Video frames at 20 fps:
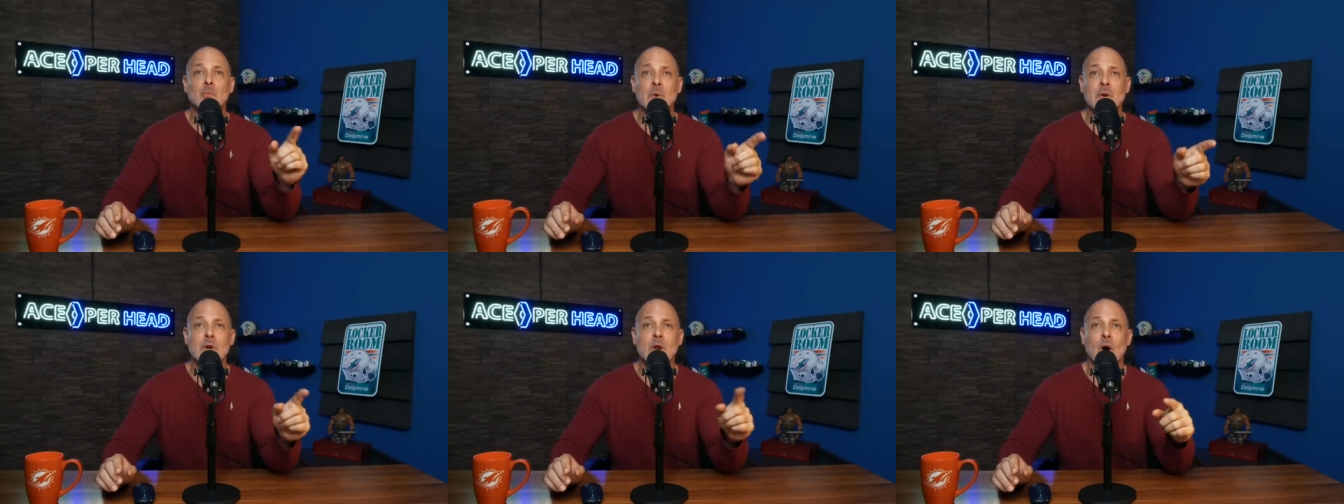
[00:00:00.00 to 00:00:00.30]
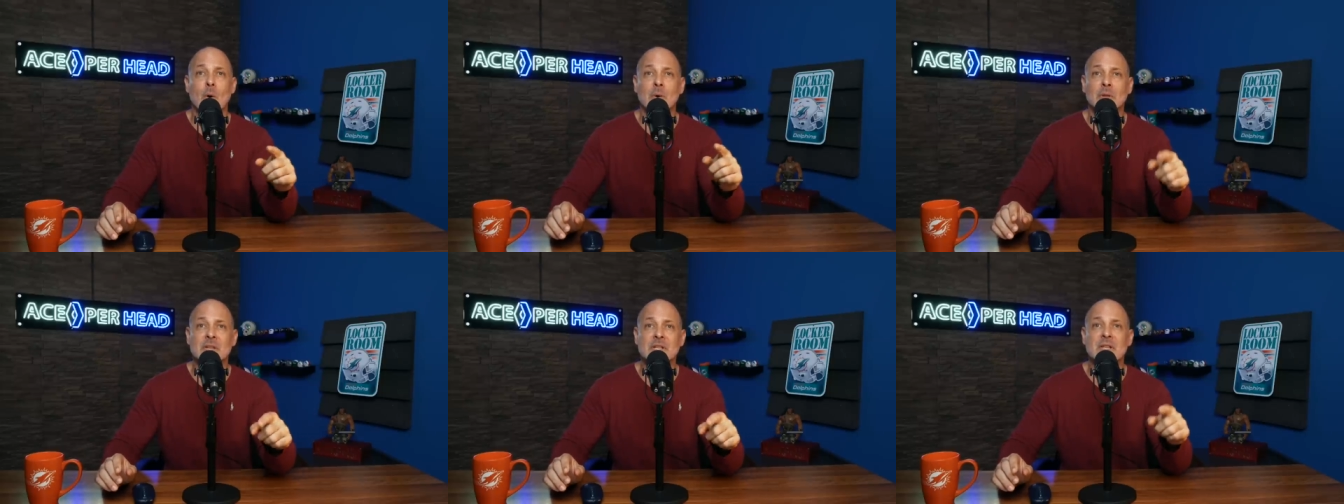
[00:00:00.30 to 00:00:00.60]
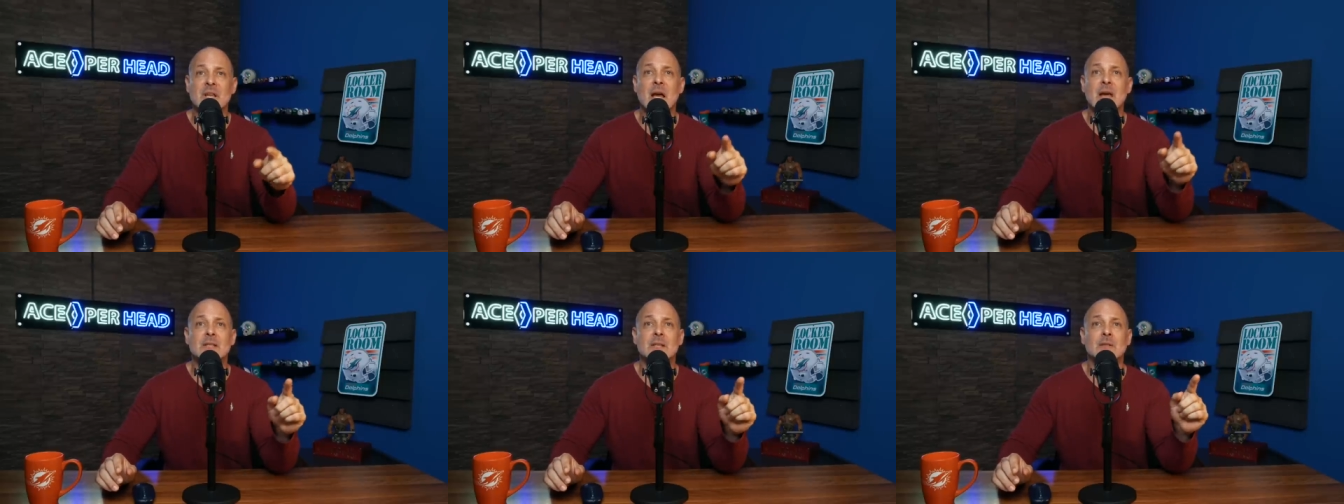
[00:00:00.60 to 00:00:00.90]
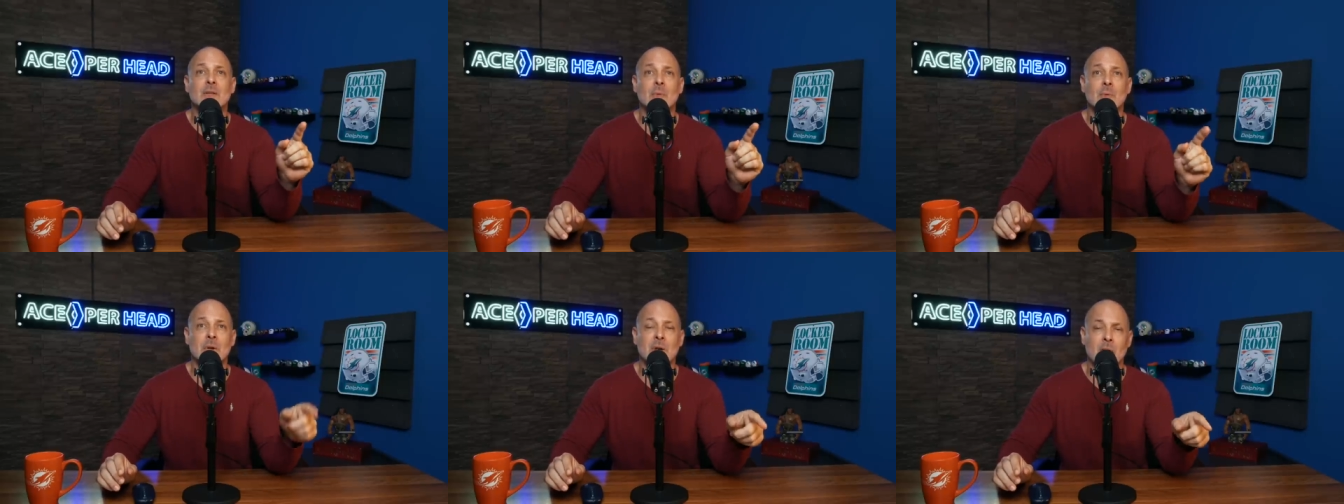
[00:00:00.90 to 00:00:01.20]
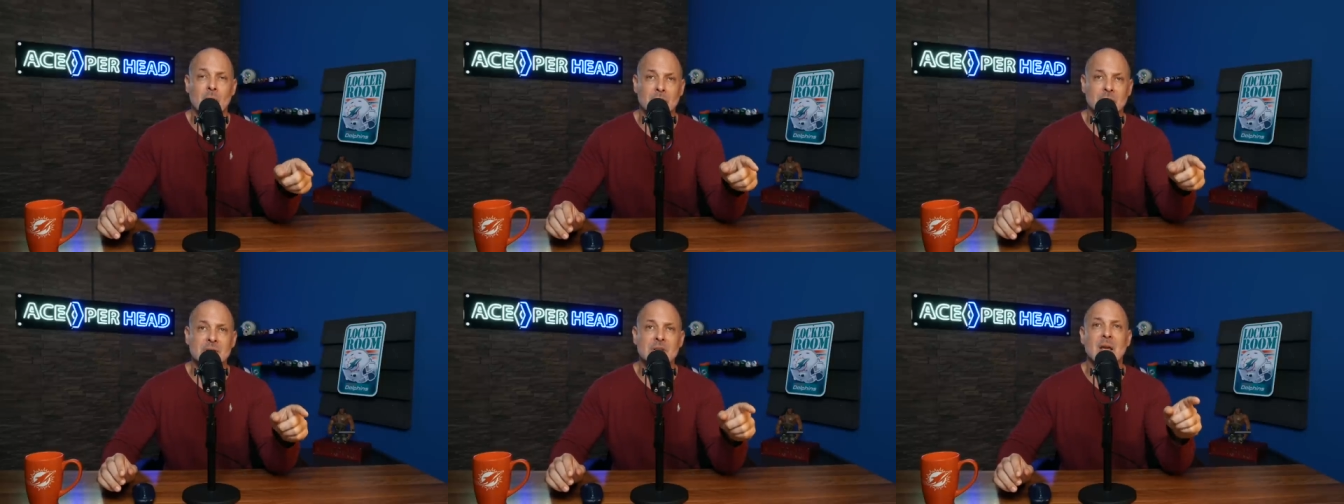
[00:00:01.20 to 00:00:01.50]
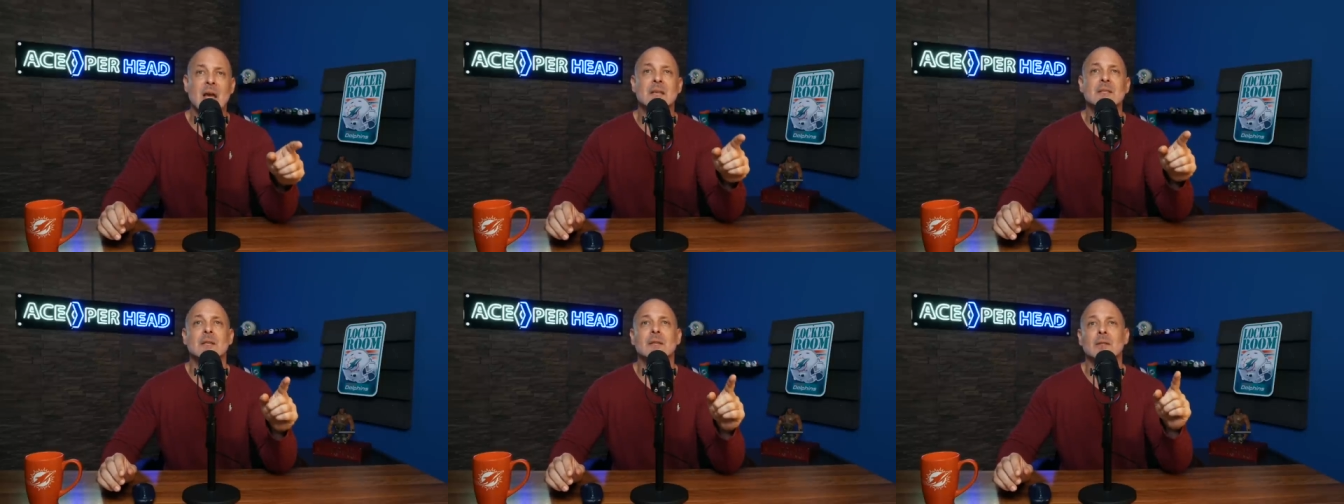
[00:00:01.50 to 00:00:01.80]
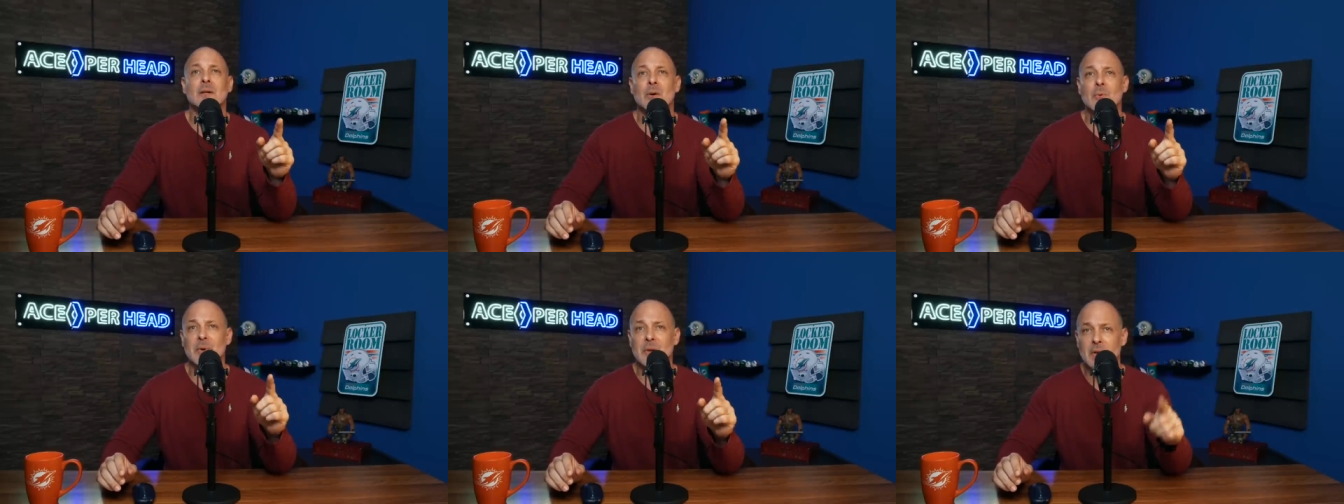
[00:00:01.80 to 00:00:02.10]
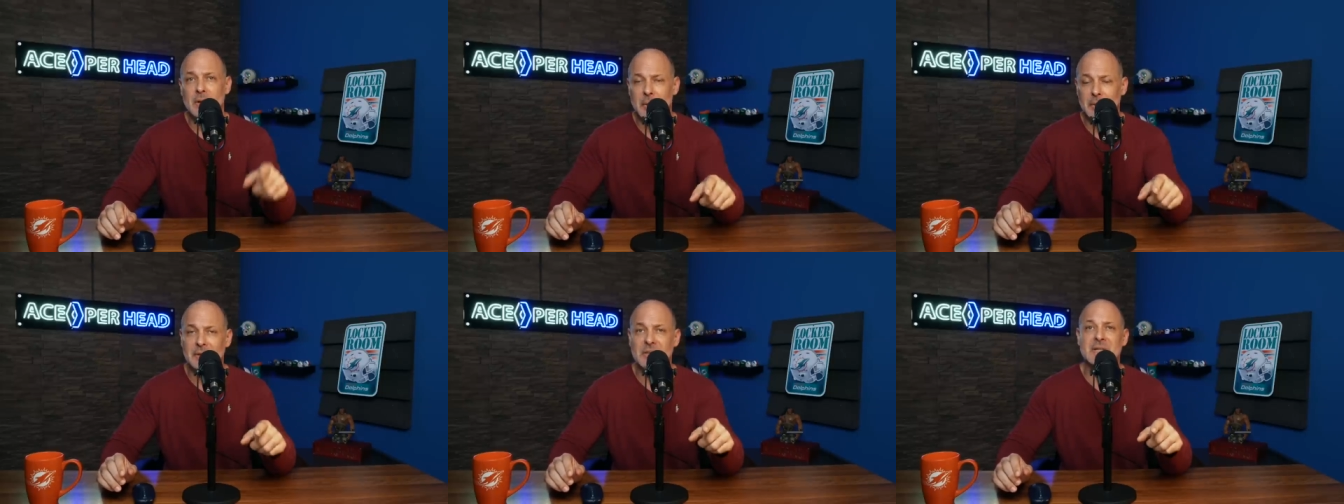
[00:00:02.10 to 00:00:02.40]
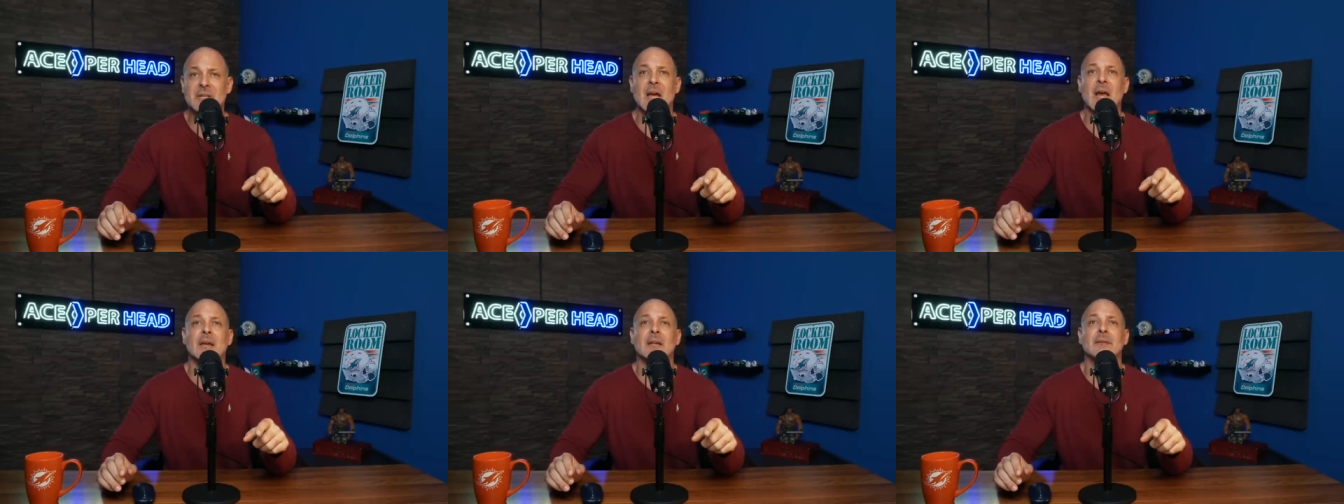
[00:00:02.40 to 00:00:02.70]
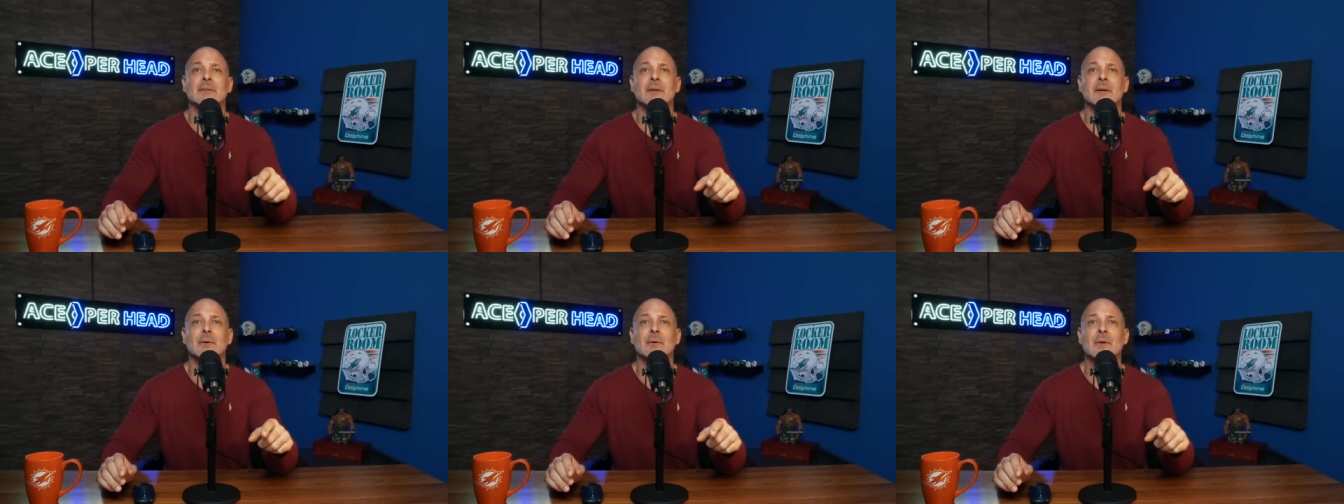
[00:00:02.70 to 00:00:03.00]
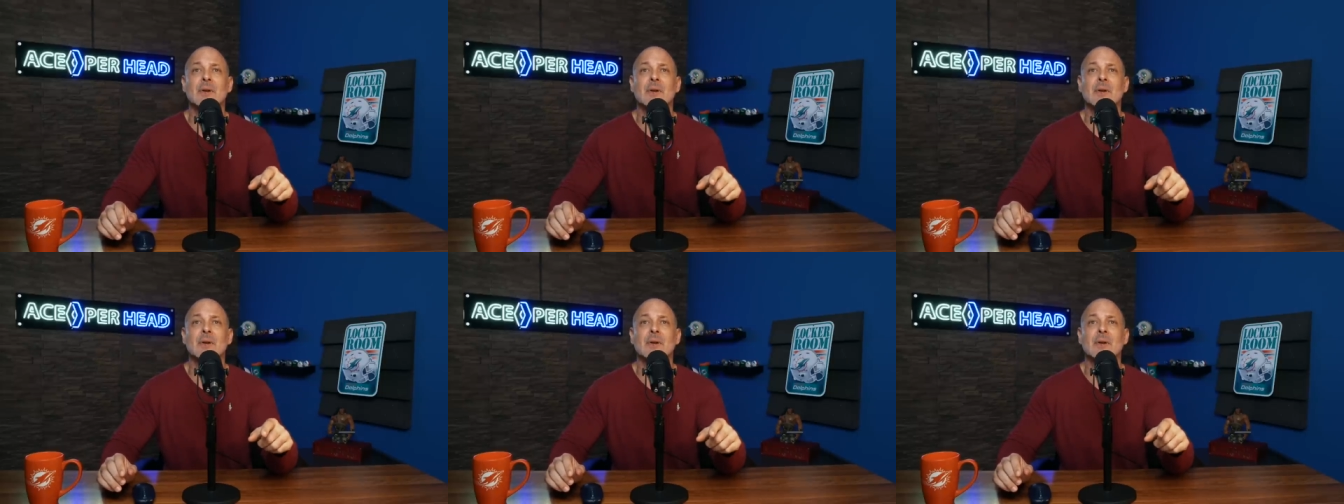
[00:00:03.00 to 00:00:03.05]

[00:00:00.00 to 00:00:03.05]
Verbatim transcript: we know what this guy's gonna do, we know what this guy's gonna do, and we know what this guy can do.